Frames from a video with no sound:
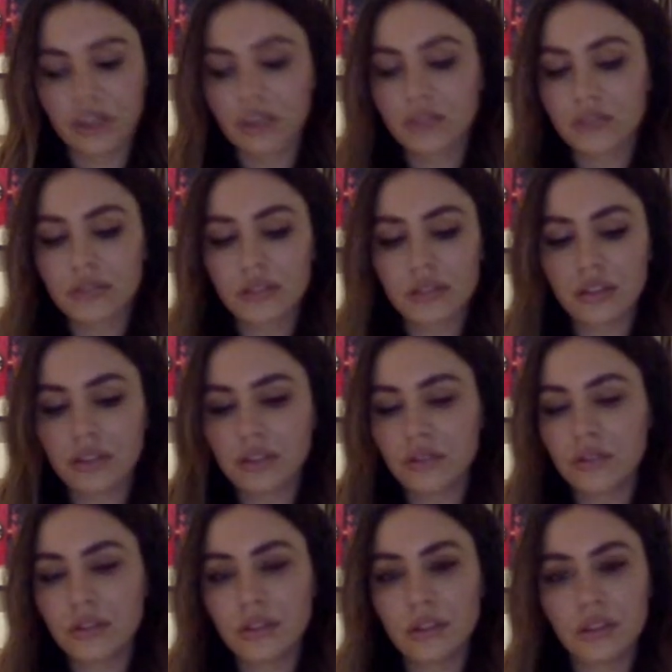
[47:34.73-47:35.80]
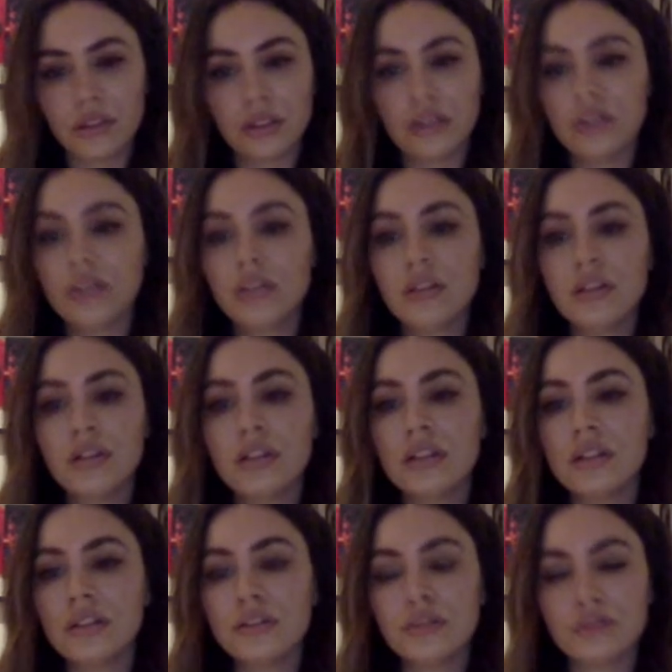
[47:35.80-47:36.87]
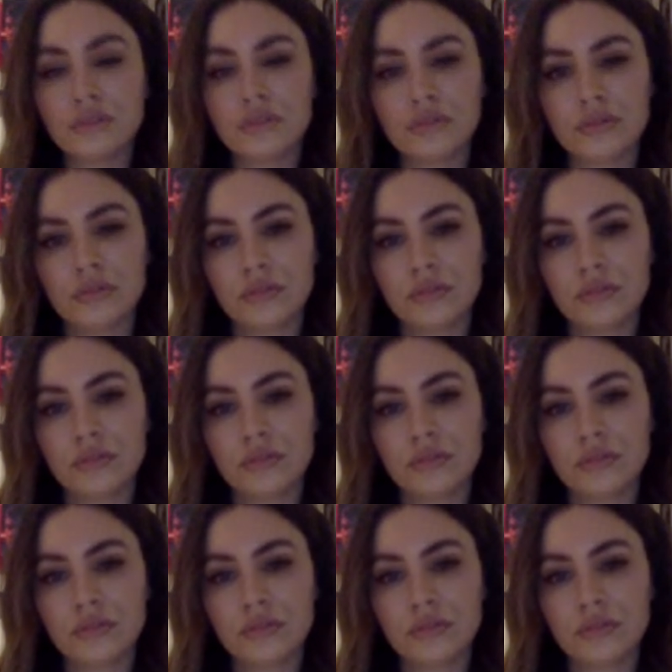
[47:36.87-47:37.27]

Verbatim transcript: to tell you that I love you.